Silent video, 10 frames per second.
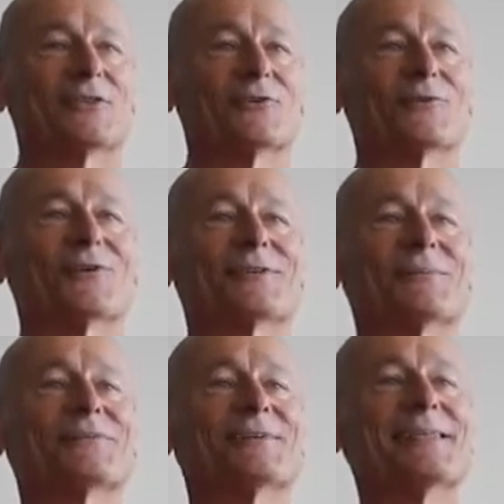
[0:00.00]
That's the first
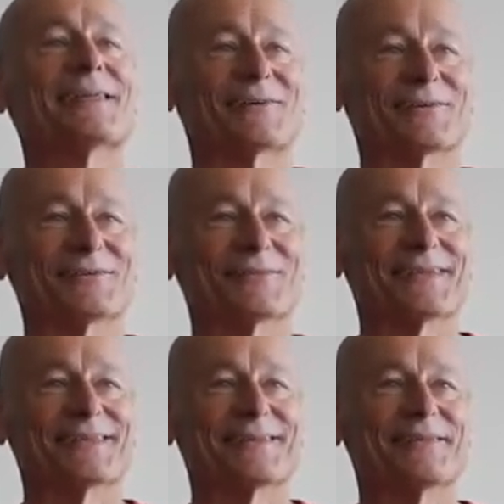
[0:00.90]
time I've seen that look on your
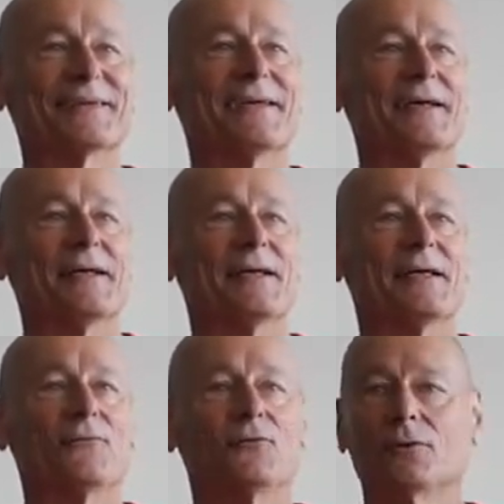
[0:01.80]
face, Olivia.
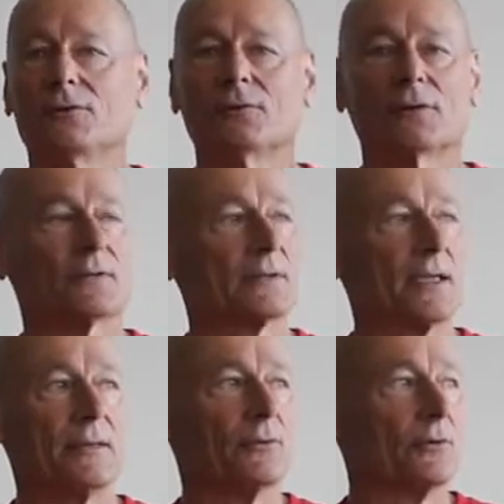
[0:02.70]
If you do a lot of
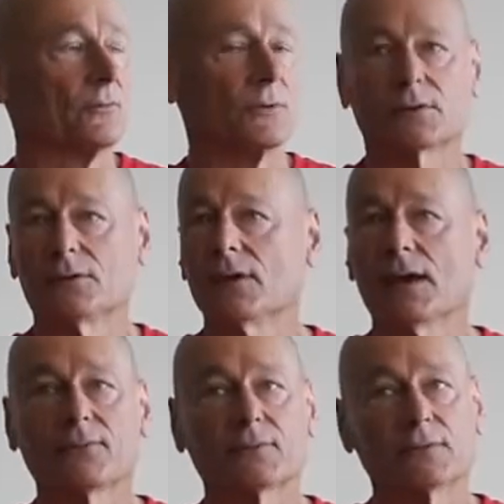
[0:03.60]
keyboard work, you
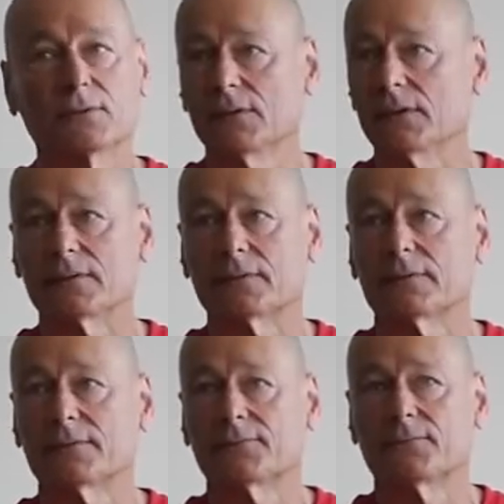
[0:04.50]
have to do this.
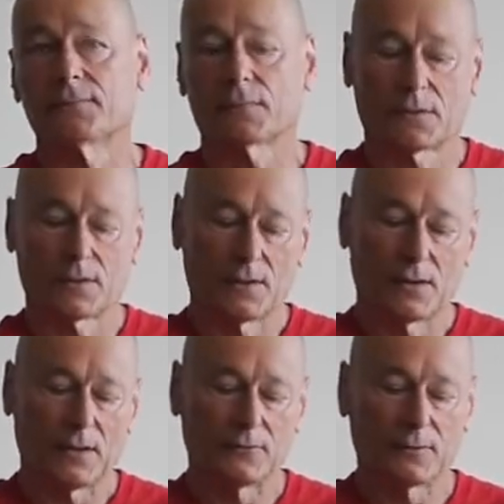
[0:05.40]

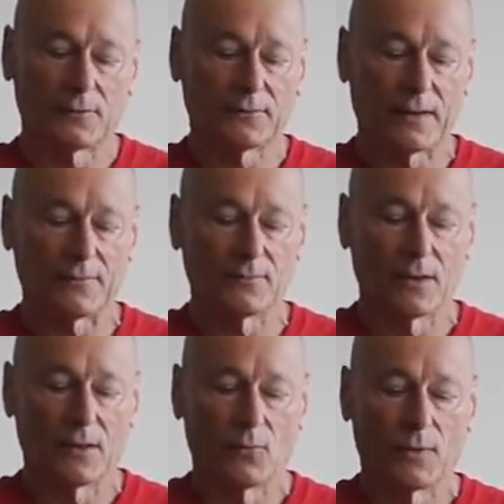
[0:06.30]
And so the same,
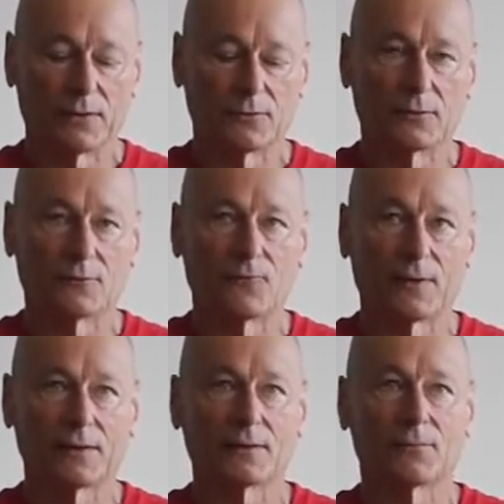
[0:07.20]
we can do the
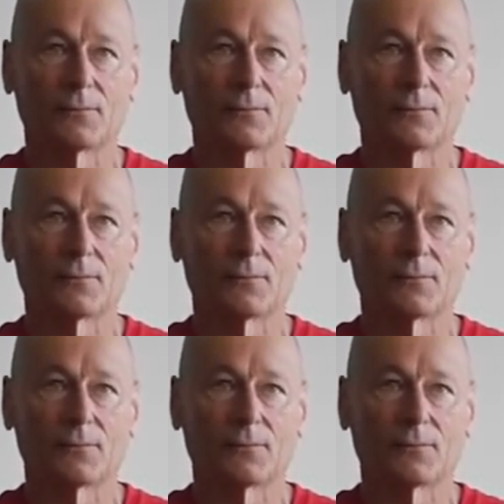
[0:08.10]
finger